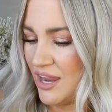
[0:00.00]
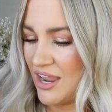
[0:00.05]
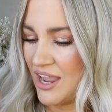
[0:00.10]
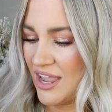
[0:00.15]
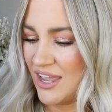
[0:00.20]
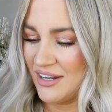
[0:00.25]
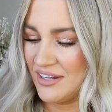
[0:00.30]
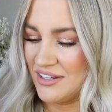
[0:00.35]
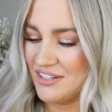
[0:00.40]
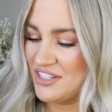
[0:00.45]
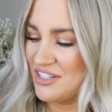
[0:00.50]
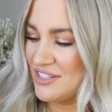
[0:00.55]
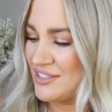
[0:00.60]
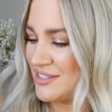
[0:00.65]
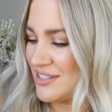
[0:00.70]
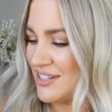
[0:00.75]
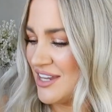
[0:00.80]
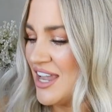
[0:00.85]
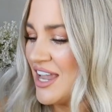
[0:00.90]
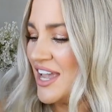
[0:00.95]
and just
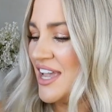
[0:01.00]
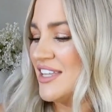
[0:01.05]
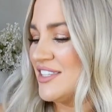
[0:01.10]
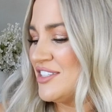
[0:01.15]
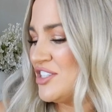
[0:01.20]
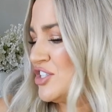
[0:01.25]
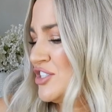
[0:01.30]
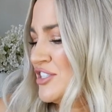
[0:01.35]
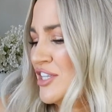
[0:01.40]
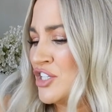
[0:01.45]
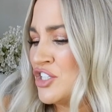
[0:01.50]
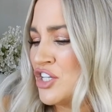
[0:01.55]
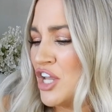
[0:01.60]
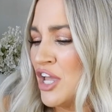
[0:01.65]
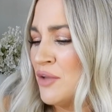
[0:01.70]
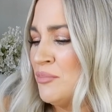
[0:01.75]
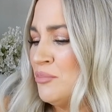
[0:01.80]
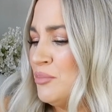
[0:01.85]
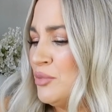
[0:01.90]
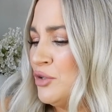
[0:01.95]
it's just such a
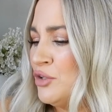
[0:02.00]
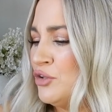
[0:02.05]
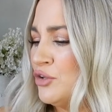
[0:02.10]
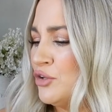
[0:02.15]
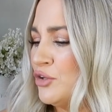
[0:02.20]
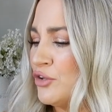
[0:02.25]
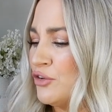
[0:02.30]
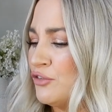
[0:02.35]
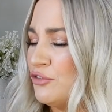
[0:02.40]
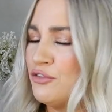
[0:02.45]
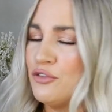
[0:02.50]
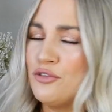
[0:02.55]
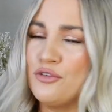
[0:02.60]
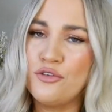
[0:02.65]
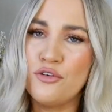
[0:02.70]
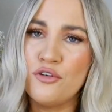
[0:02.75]
beautiful